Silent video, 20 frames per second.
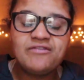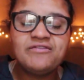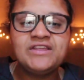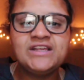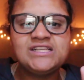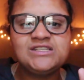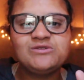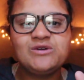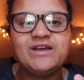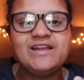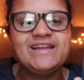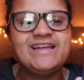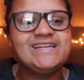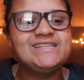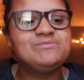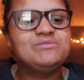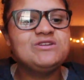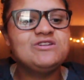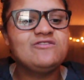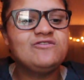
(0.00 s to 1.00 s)
This one
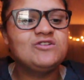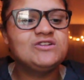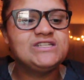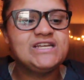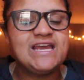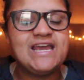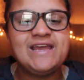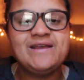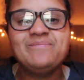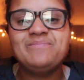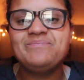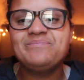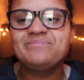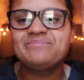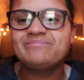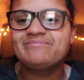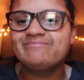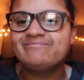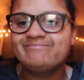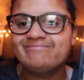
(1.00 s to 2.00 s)
is Beautiful Day.
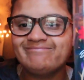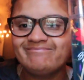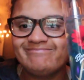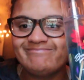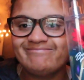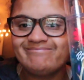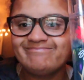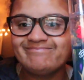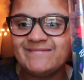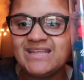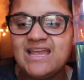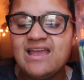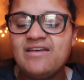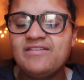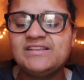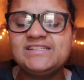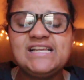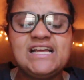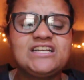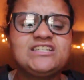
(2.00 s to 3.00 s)

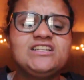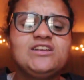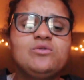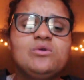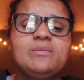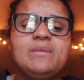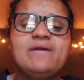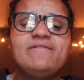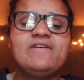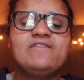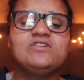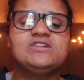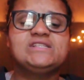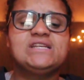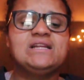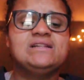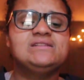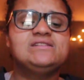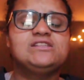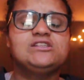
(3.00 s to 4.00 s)
This is actually one of my favorite
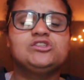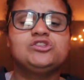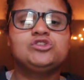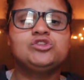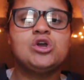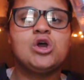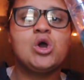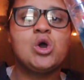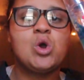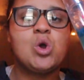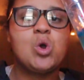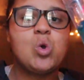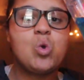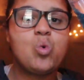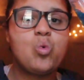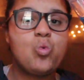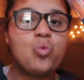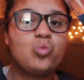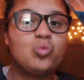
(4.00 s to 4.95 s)
scents, so,